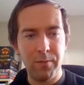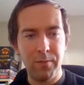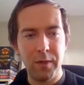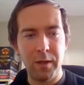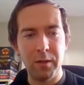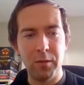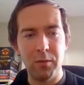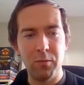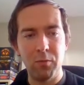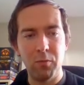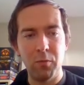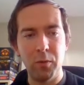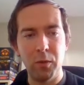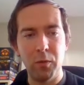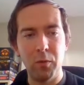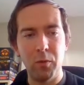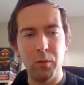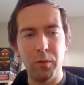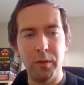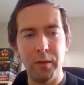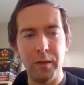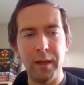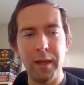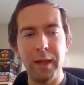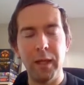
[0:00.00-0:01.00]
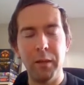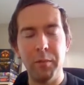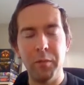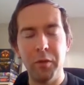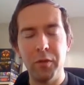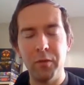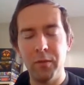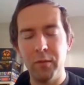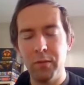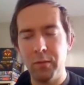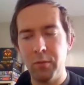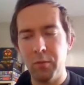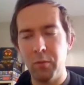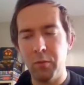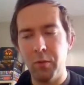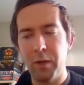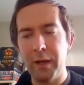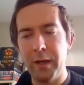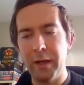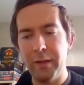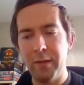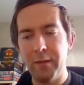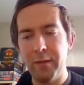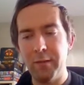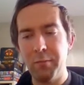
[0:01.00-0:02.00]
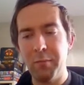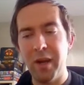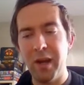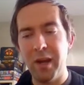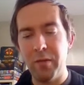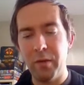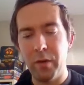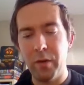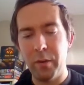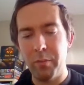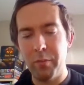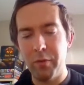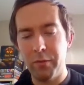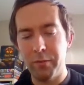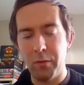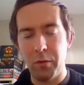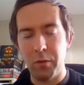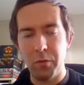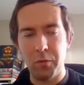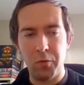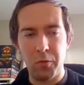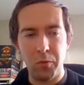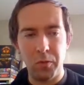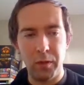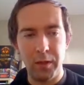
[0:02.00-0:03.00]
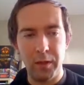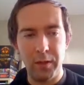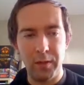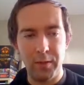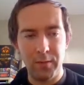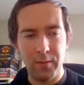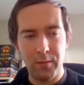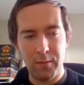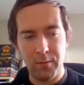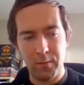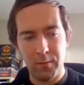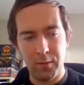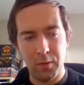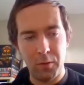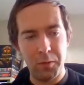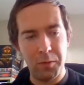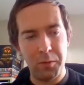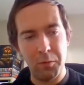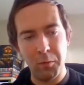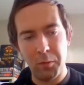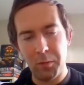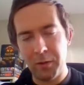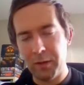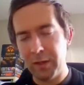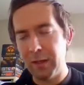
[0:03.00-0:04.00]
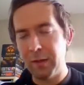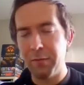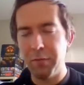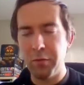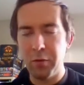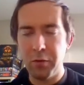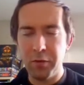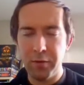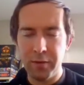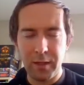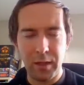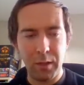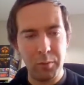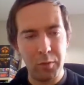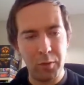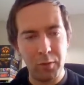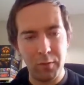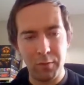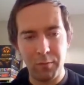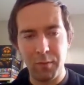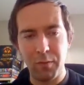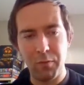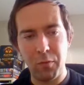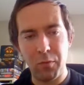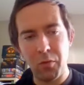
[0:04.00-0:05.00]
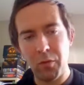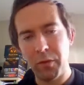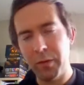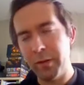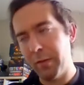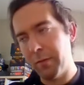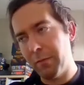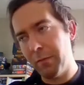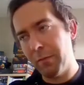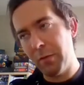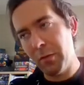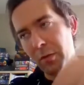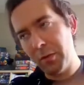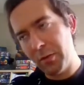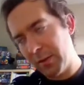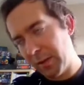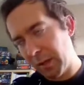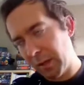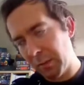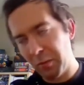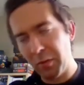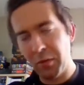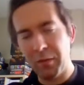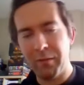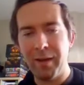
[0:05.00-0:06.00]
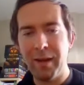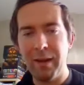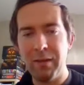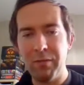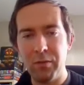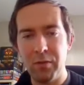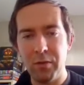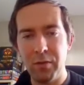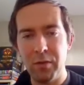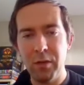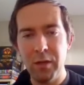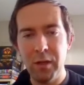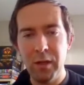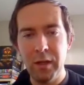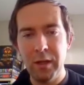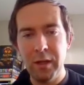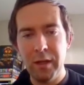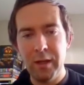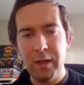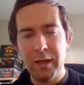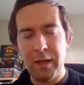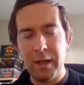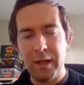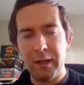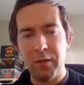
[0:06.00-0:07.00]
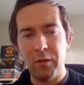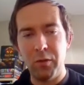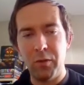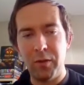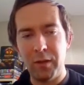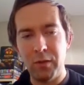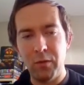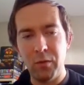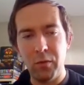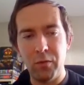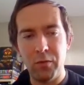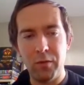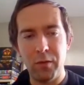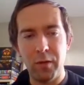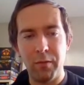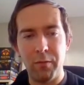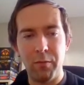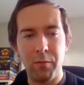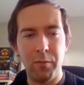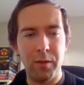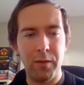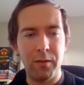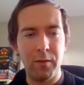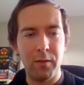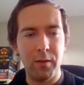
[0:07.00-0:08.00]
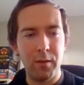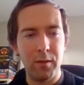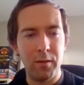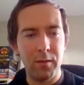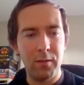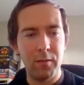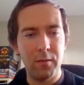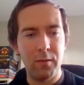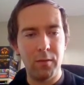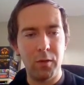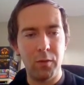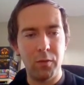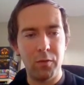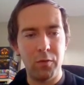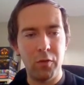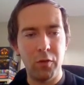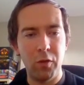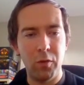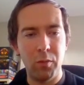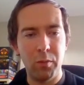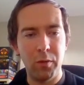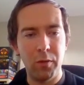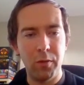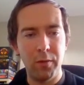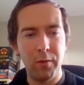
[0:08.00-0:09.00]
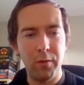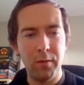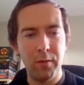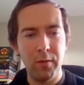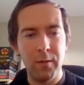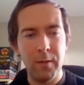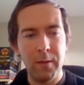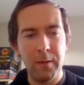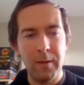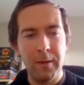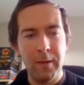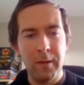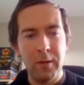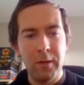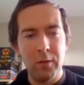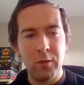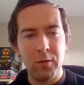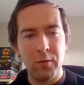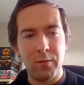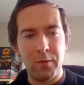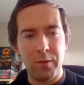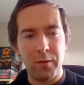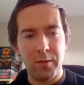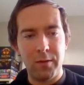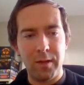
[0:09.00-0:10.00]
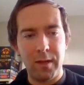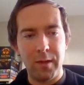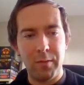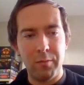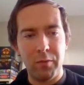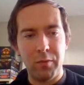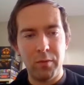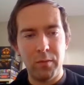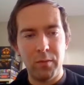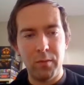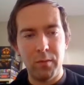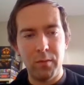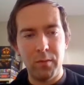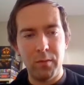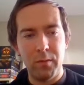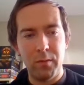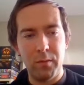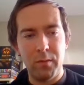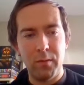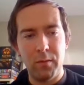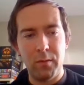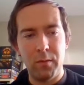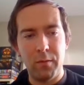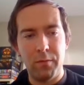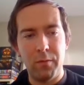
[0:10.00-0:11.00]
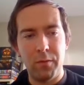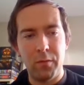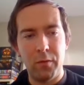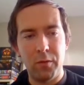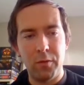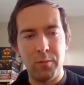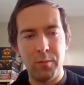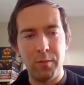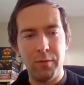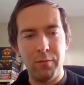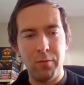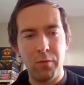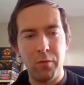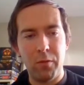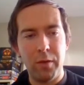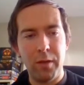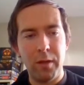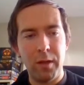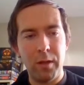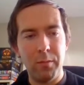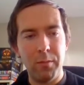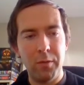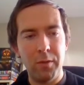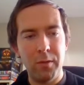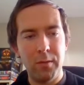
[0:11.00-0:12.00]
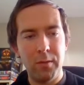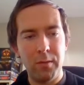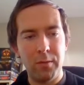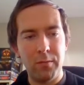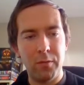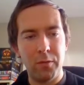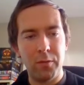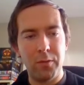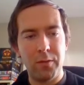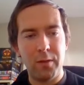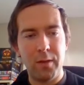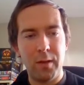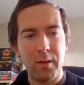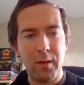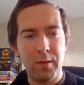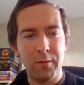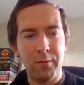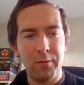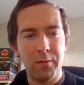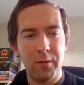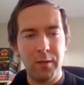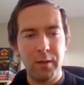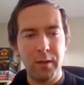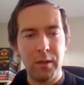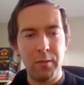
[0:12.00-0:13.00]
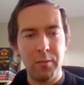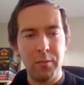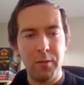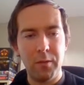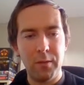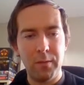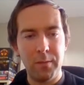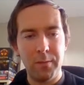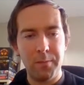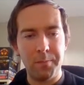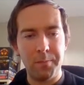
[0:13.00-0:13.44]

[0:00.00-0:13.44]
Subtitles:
and it will do an element-wise pair-up of those two lists. So it will take the first element of before and the first element of after, and you can do stuff with those tuples. So for example, the first before element, the first after element.